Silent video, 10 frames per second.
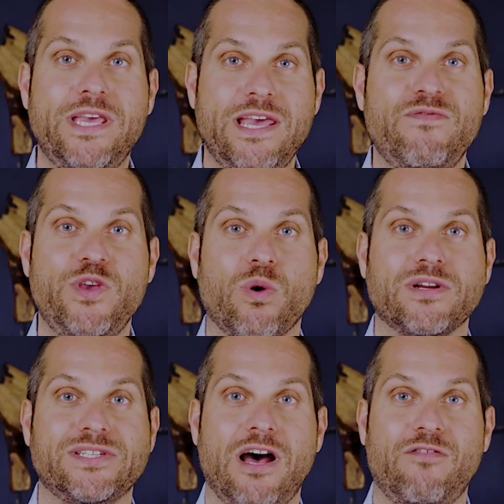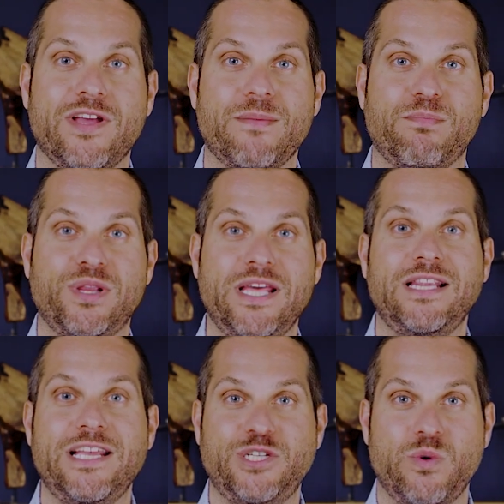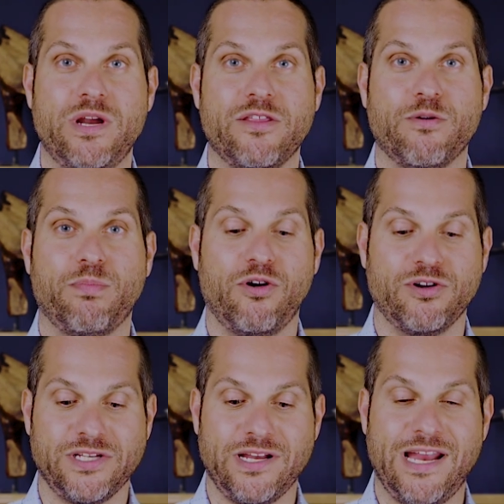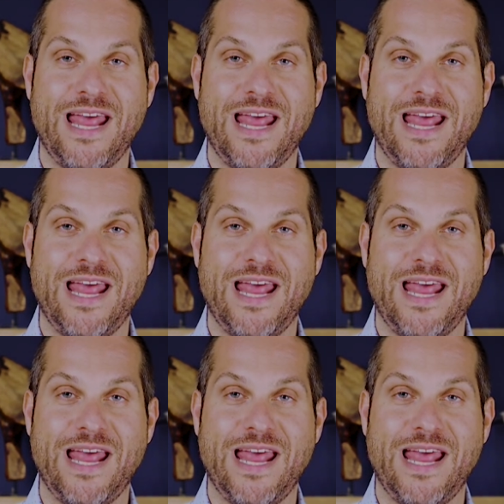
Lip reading: give yourself completely to another person